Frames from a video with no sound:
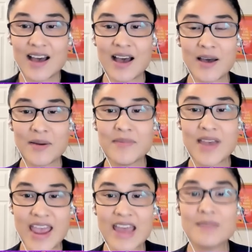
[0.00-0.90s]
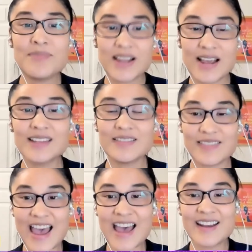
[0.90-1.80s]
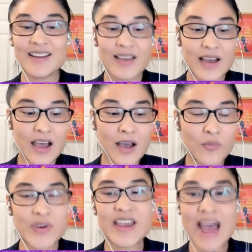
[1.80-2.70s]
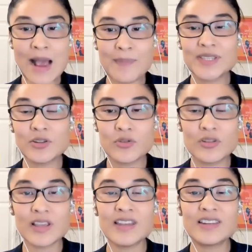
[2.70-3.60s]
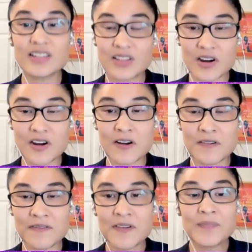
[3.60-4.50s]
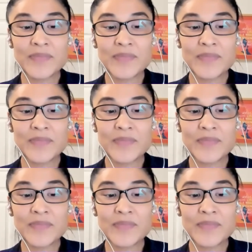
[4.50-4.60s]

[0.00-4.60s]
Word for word: mm-hmm. um, and because of that uh, we absolutely deserve